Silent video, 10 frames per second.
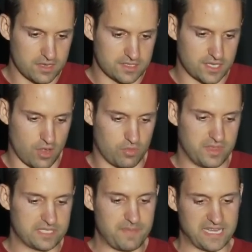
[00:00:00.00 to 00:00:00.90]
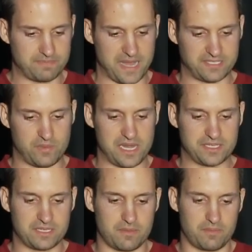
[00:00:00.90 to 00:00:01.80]
So this means basically we need
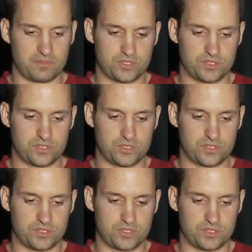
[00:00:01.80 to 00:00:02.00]
to